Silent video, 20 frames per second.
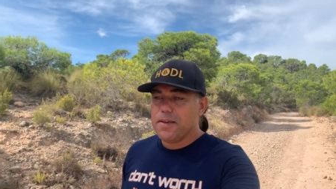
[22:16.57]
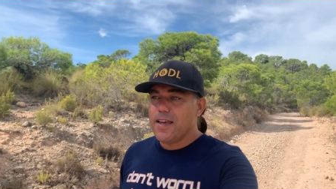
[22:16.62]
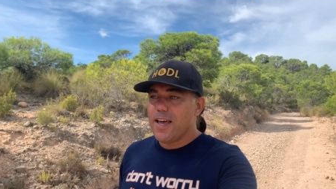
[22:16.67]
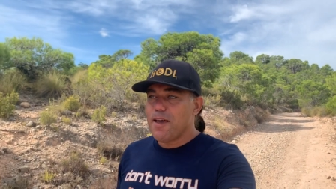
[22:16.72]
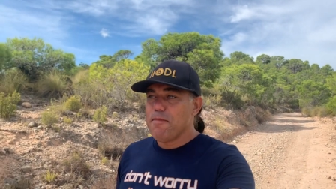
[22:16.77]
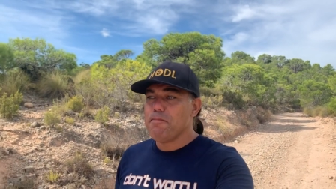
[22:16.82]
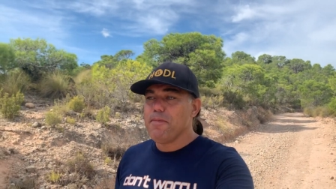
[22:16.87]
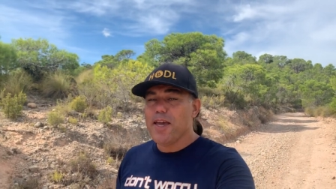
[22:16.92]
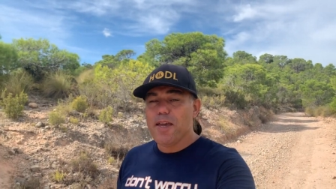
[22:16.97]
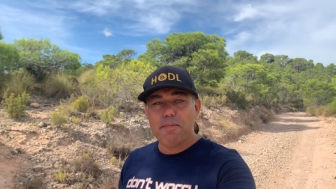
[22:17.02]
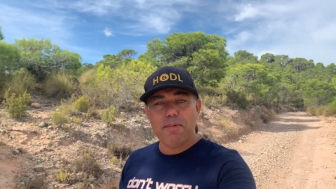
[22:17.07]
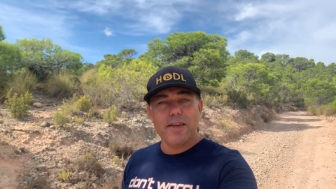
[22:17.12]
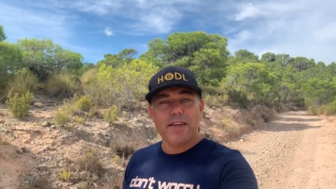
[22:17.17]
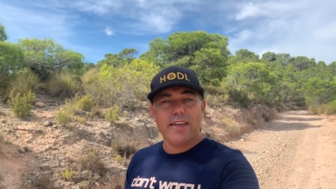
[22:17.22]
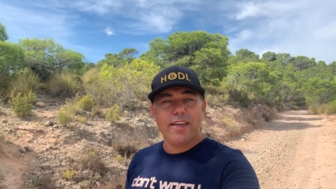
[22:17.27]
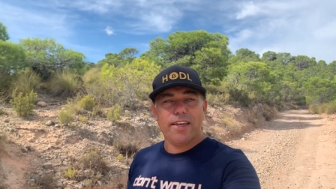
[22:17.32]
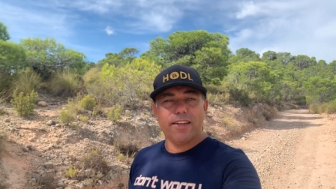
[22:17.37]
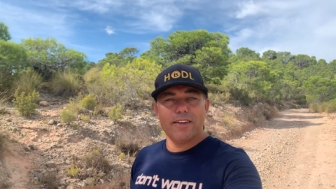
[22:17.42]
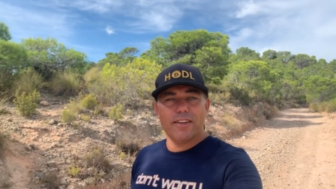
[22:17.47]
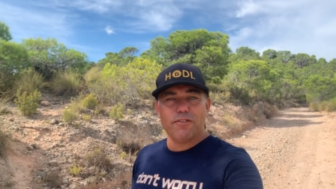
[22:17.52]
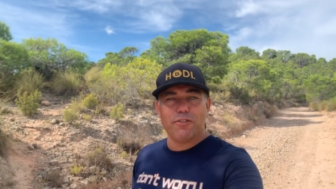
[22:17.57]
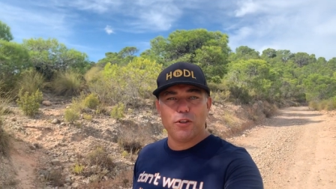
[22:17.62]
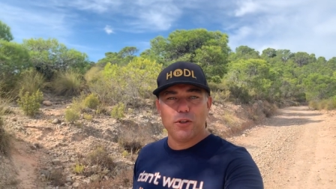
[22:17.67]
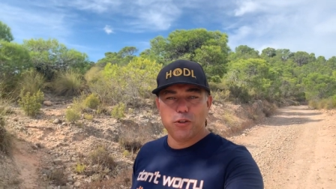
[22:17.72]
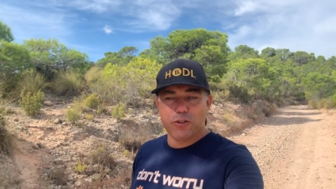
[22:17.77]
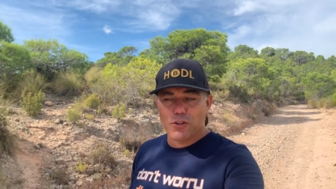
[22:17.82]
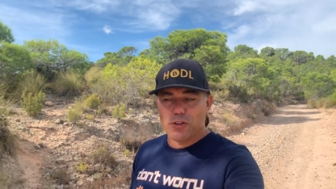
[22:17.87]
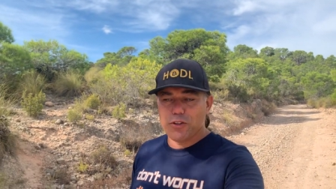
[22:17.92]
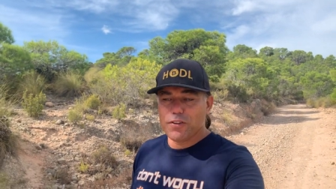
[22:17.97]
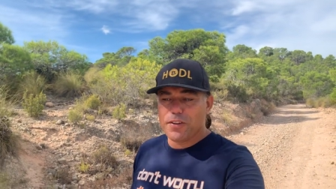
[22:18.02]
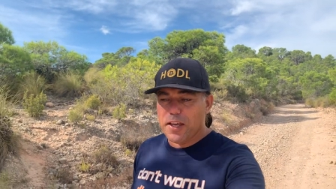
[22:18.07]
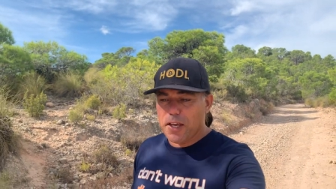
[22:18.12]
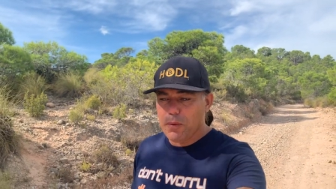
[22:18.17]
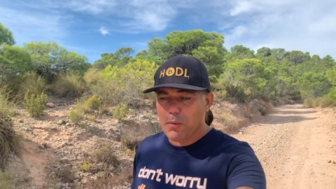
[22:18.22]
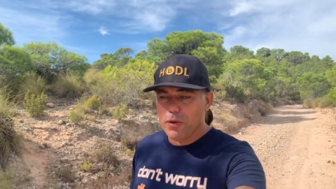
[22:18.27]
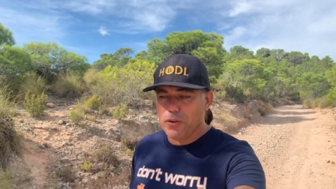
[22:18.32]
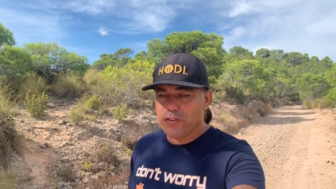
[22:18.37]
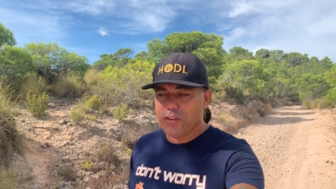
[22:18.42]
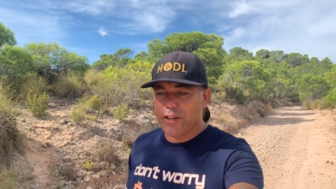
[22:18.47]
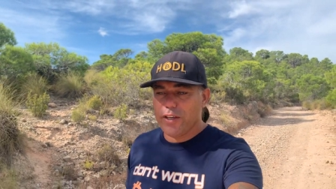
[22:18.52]
And maybe in the future they
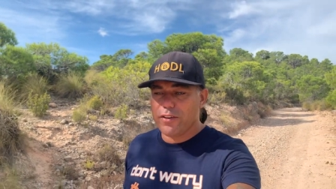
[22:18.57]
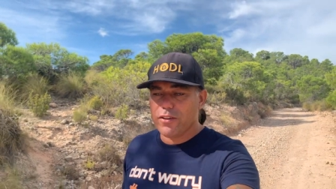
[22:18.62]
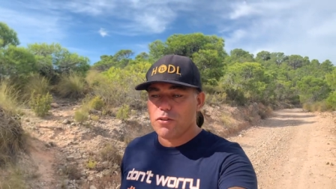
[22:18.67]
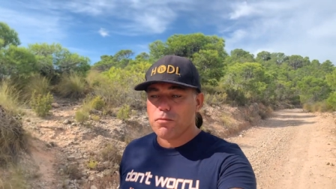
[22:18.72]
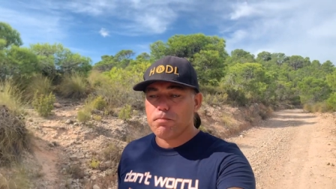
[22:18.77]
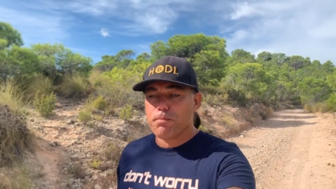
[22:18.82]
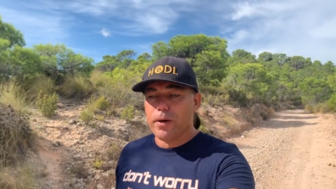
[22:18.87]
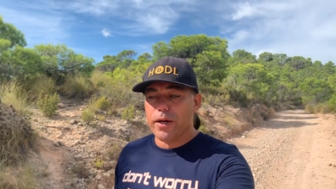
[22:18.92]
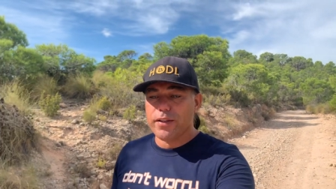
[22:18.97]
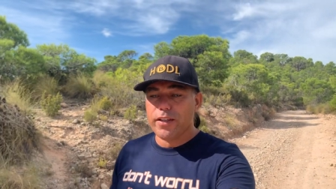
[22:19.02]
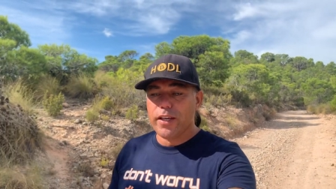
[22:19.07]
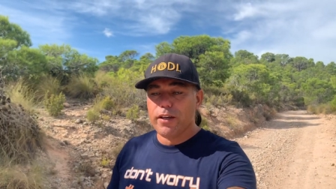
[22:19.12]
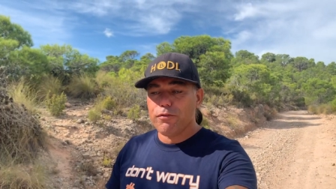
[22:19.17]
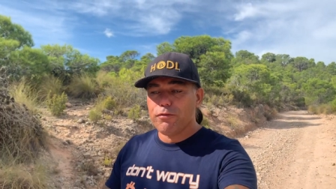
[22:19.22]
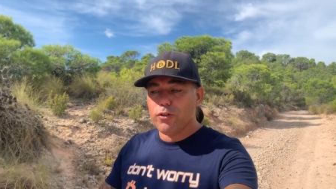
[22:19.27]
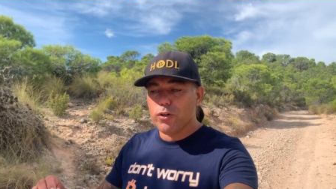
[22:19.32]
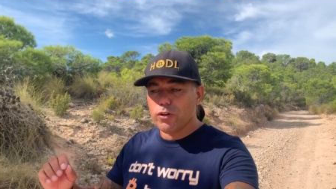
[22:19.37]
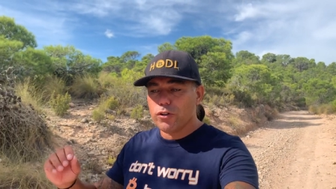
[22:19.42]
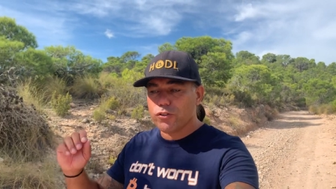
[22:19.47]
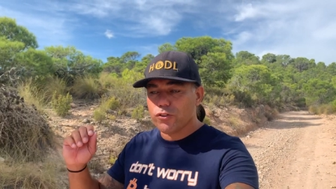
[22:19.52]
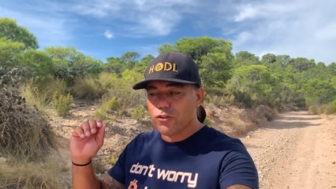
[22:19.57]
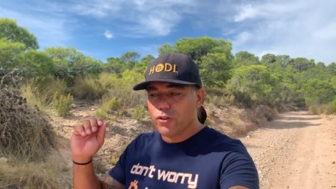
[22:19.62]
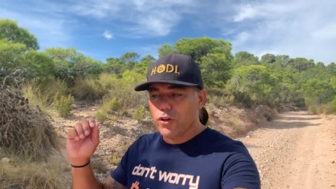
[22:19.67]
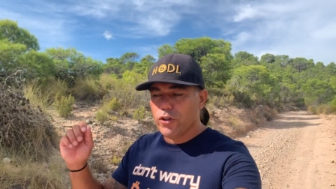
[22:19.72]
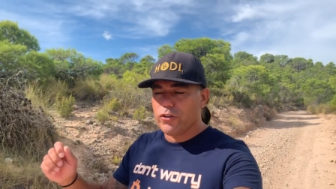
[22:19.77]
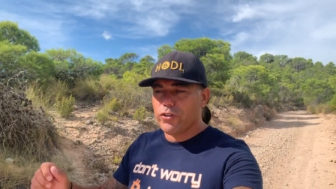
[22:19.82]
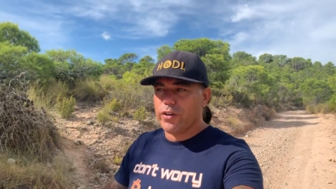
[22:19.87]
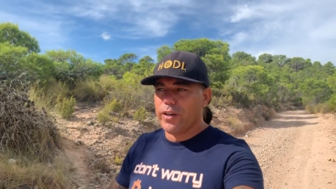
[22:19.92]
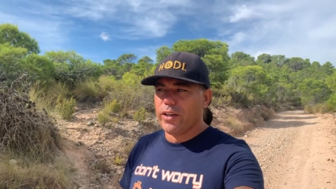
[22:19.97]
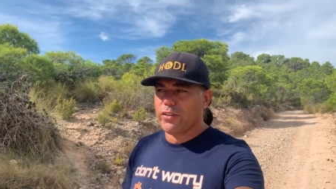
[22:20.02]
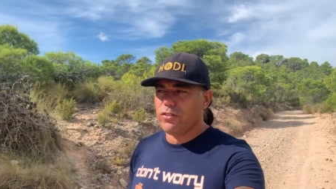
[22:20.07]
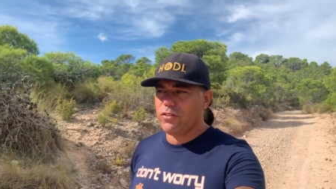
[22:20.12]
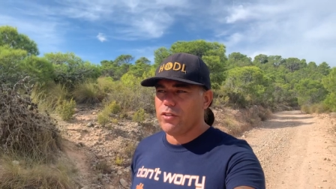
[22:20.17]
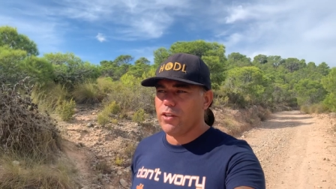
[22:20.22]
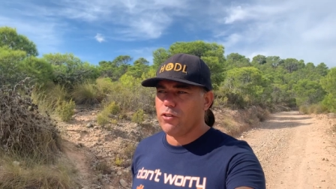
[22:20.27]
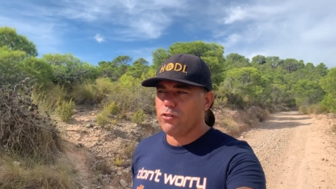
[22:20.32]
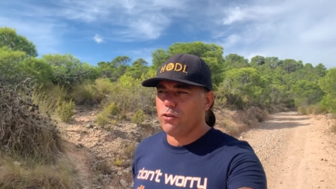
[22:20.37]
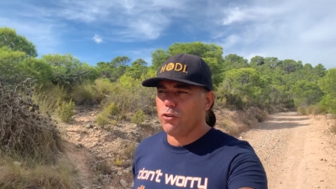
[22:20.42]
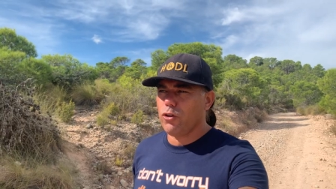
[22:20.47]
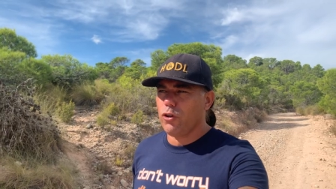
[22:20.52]
will change this, but if you're searching as a
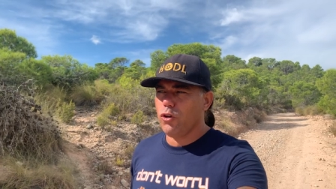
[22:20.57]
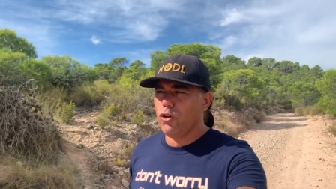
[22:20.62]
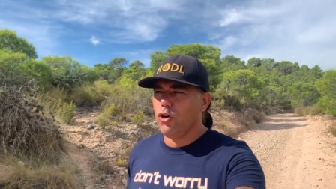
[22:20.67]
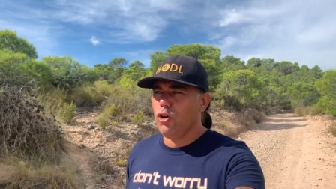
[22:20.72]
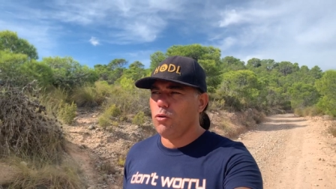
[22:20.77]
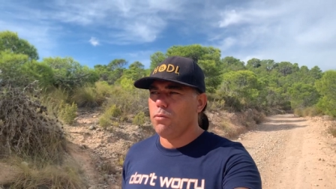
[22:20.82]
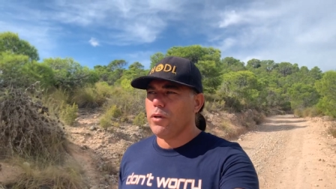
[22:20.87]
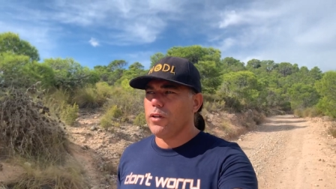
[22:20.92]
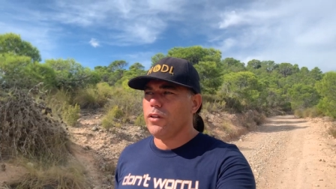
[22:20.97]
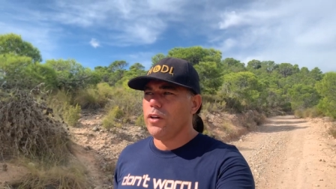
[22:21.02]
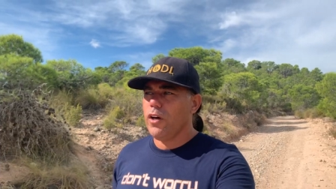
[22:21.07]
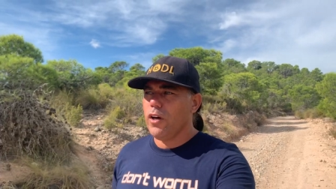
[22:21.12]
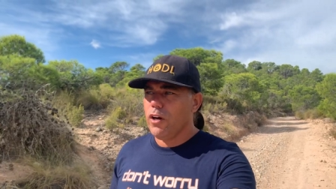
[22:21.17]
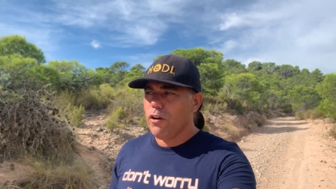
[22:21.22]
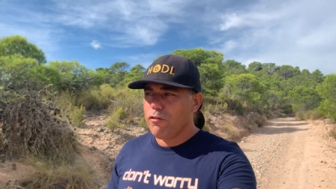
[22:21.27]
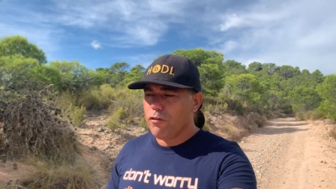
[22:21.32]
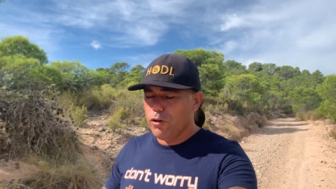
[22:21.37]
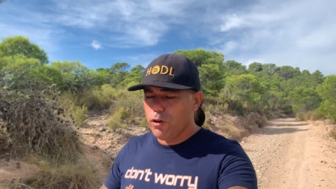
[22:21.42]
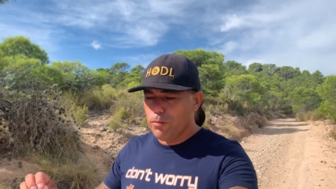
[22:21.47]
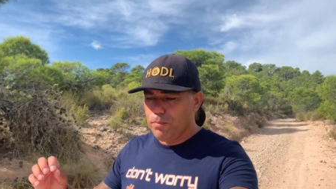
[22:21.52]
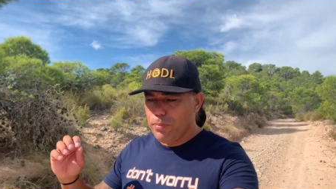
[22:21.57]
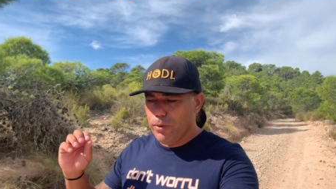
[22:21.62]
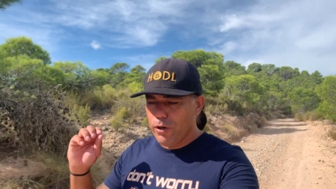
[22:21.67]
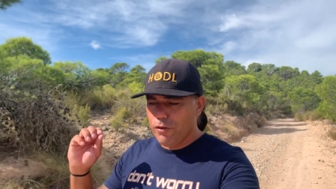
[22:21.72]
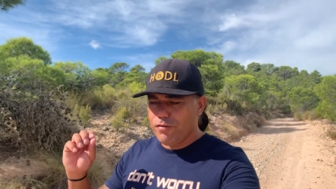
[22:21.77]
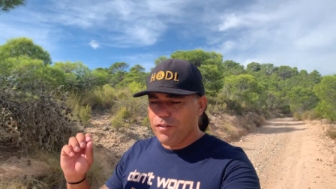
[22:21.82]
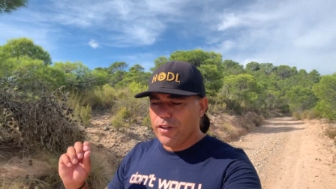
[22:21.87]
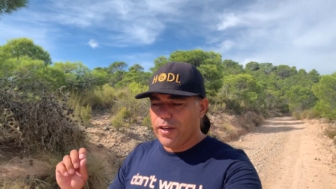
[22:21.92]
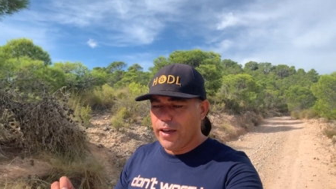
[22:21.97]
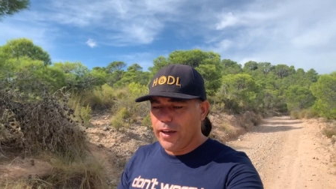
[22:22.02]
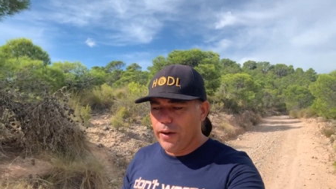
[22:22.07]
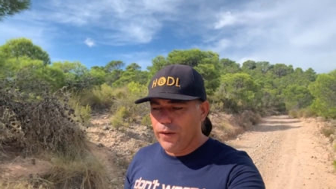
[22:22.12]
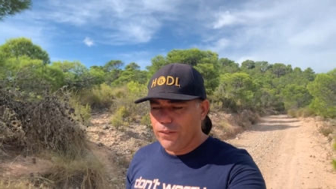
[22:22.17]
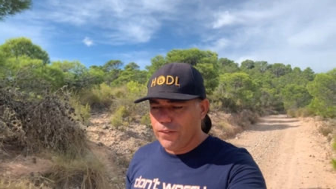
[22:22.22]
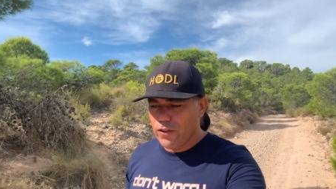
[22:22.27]
digital nomad for a perfect health